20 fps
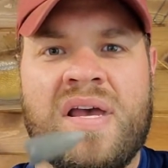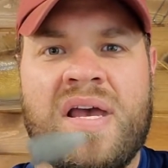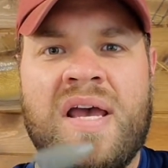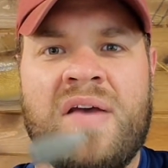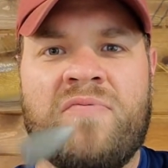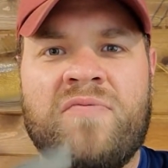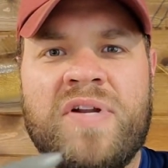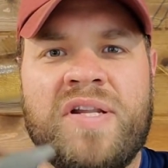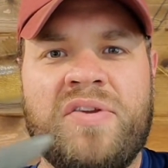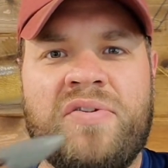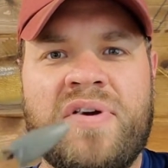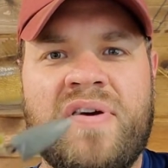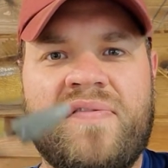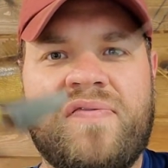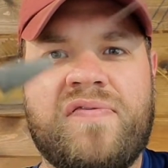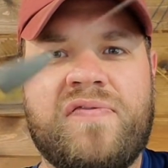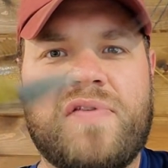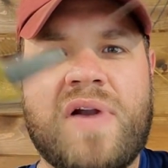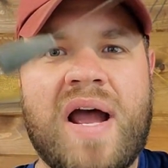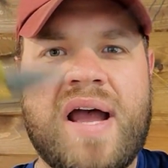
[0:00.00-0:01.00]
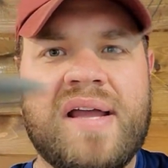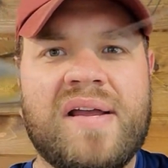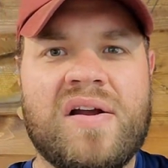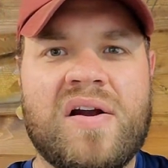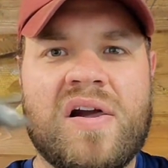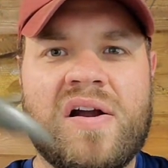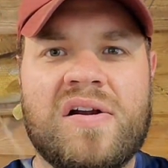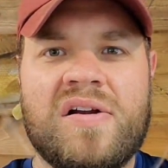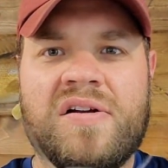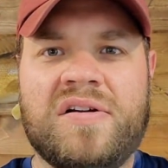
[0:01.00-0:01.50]
And when you have fry
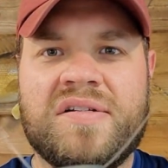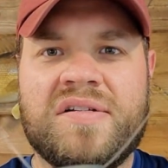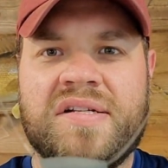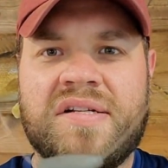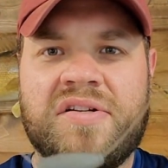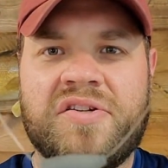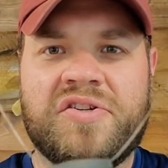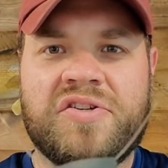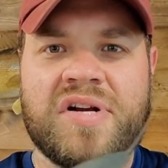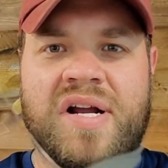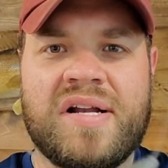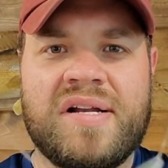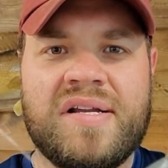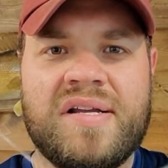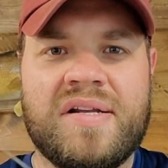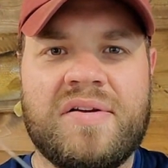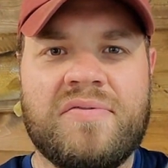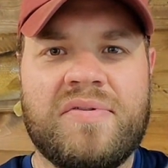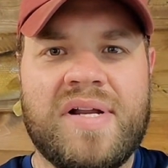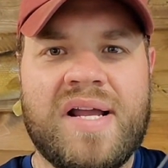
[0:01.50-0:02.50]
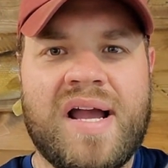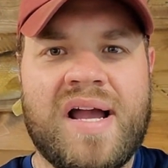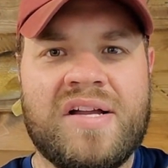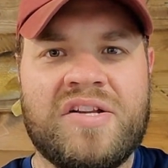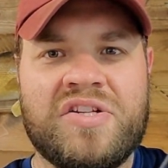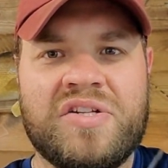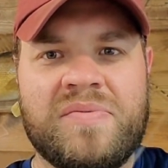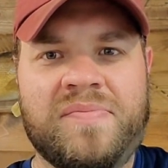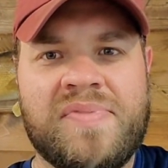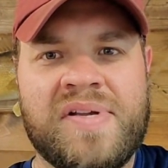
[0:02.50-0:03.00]
garters and you're trying to get a
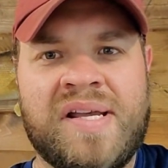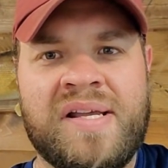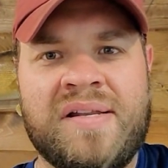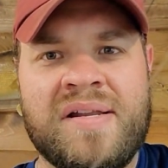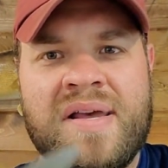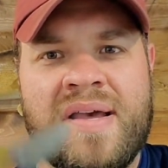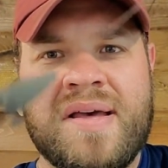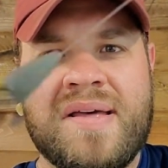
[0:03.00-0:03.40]
reaction bait,